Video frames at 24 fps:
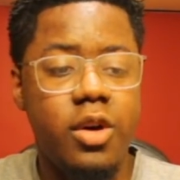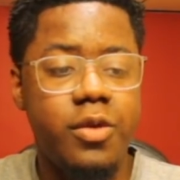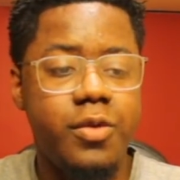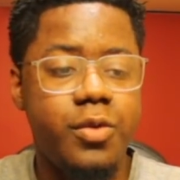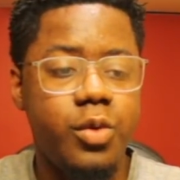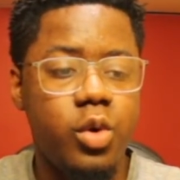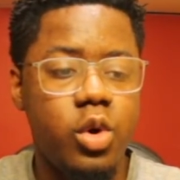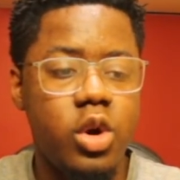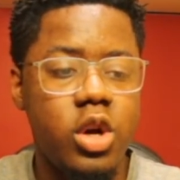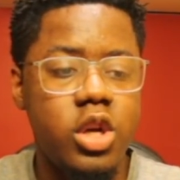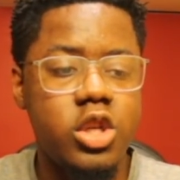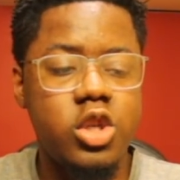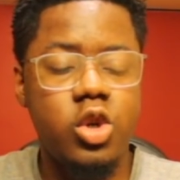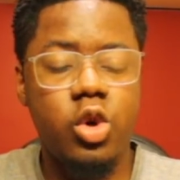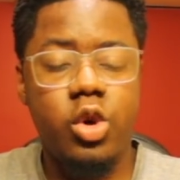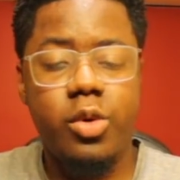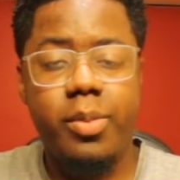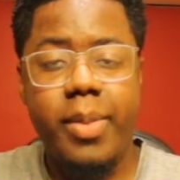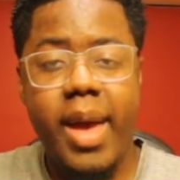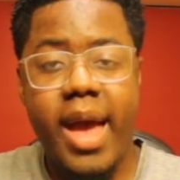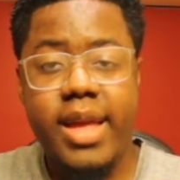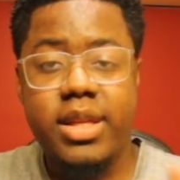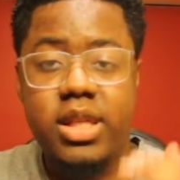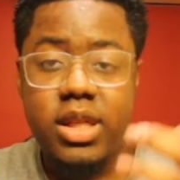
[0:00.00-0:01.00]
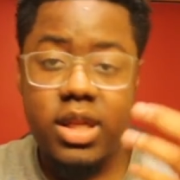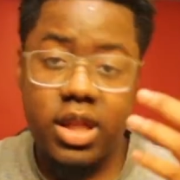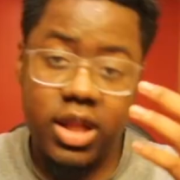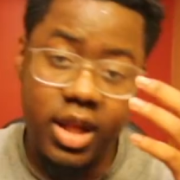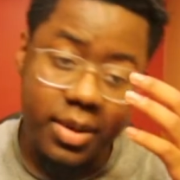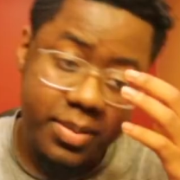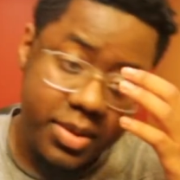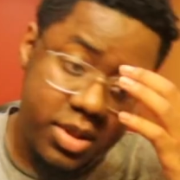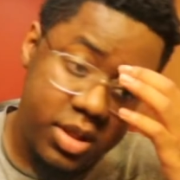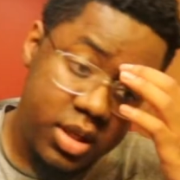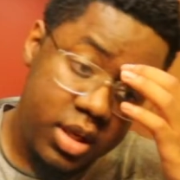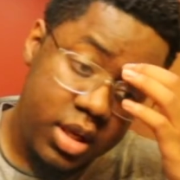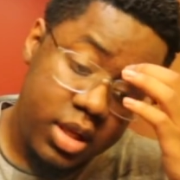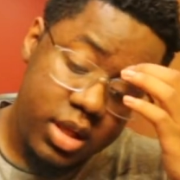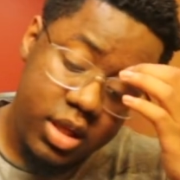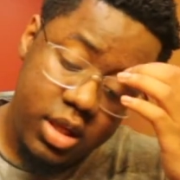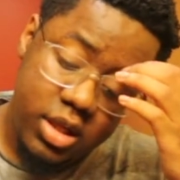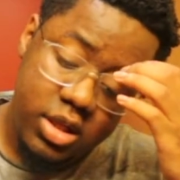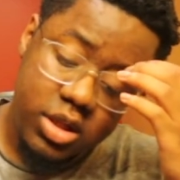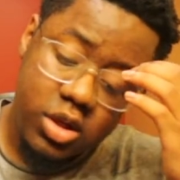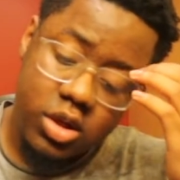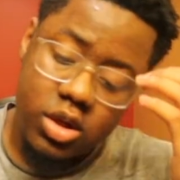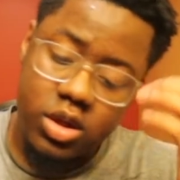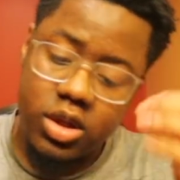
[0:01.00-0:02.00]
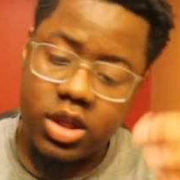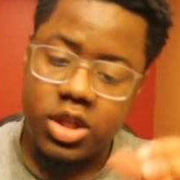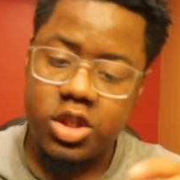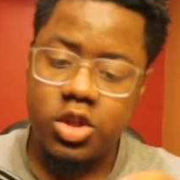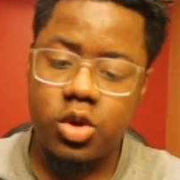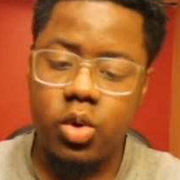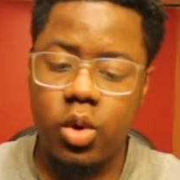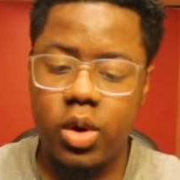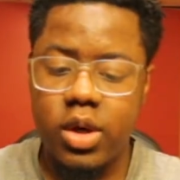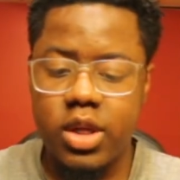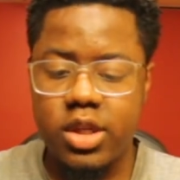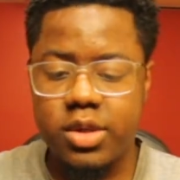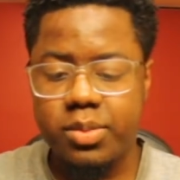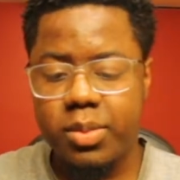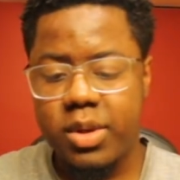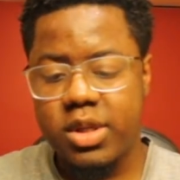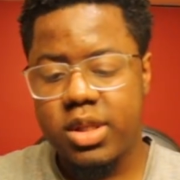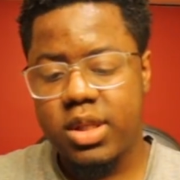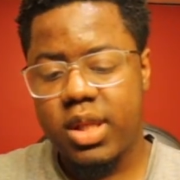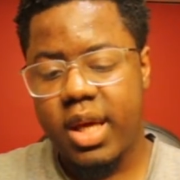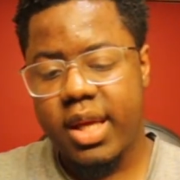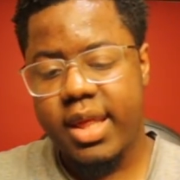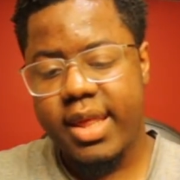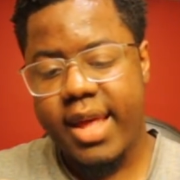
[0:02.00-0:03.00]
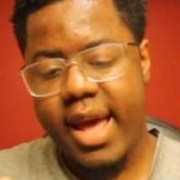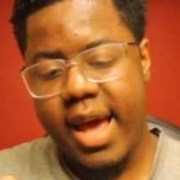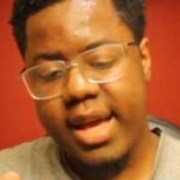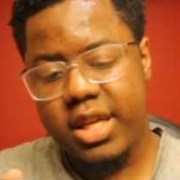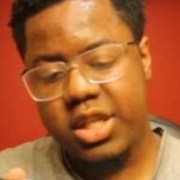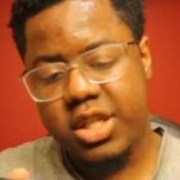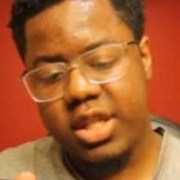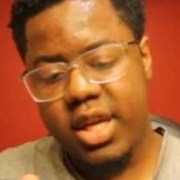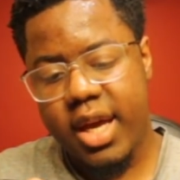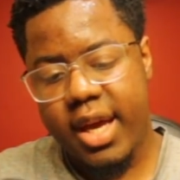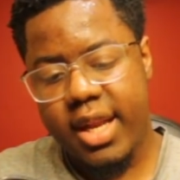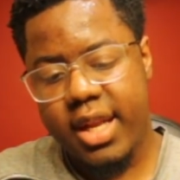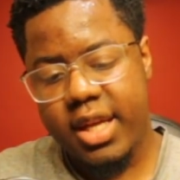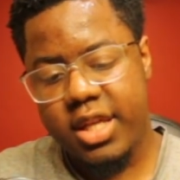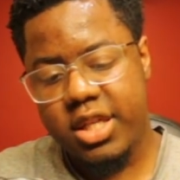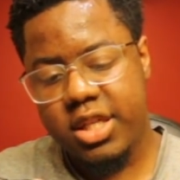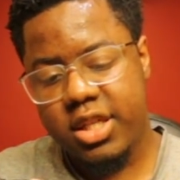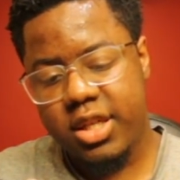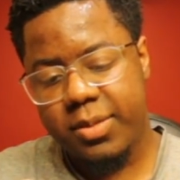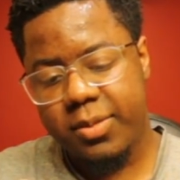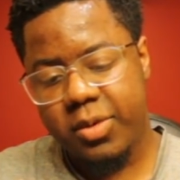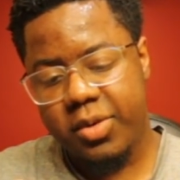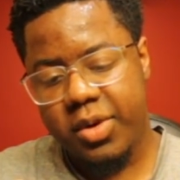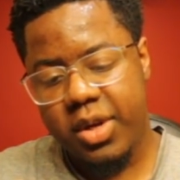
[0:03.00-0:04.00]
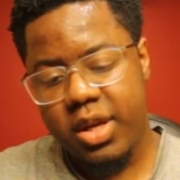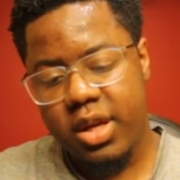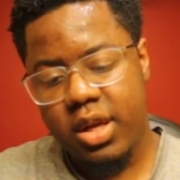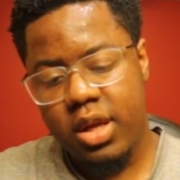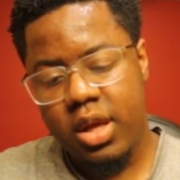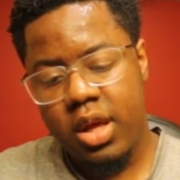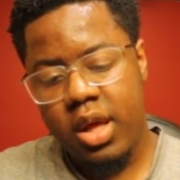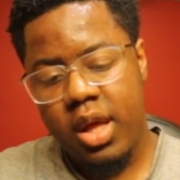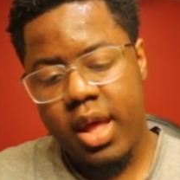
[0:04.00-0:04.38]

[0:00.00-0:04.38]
Forge or Magic clips, this cord is much like that, shiny, shimmery.